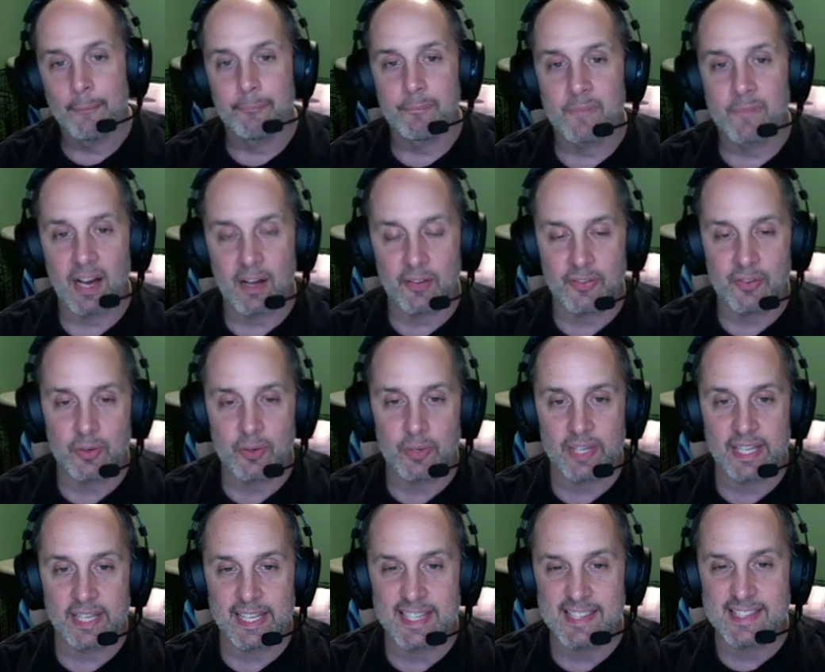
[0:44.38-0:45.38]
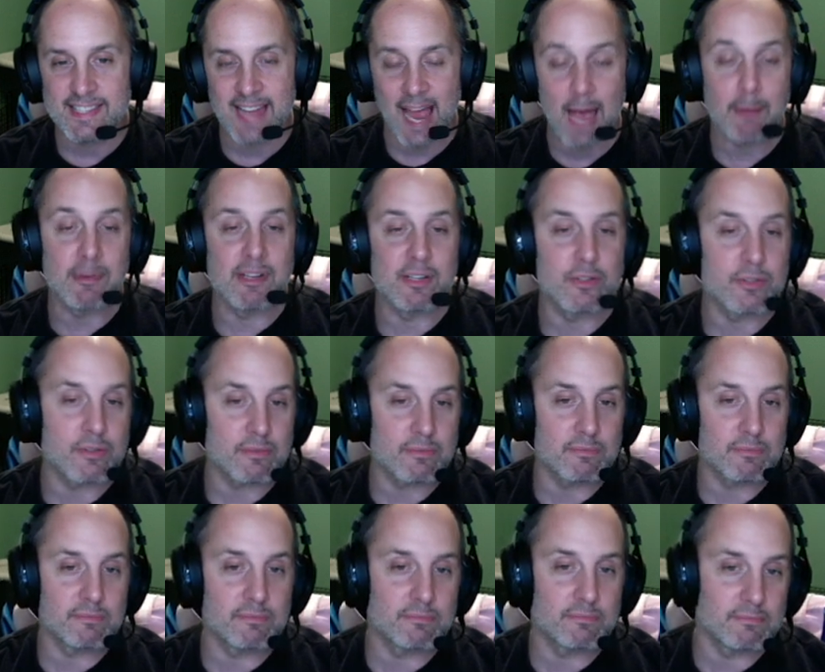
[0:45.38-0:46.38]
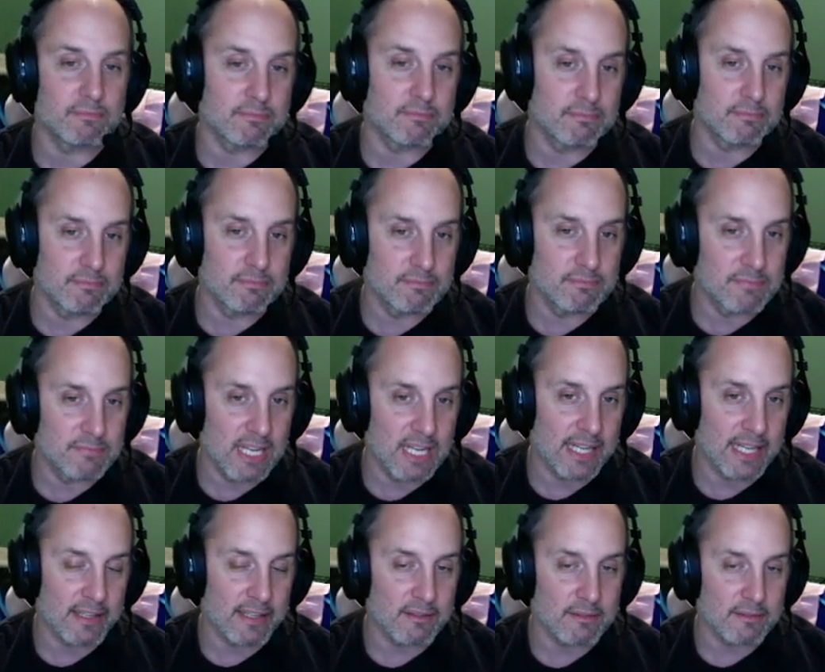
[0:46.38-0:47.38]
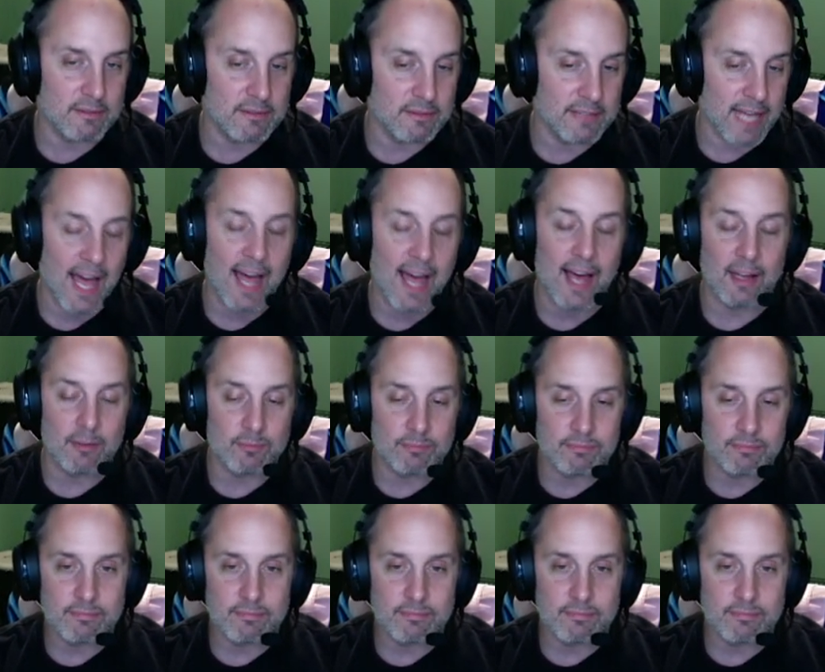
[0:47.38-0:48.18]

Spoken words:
Also, it gets damage. And yeah.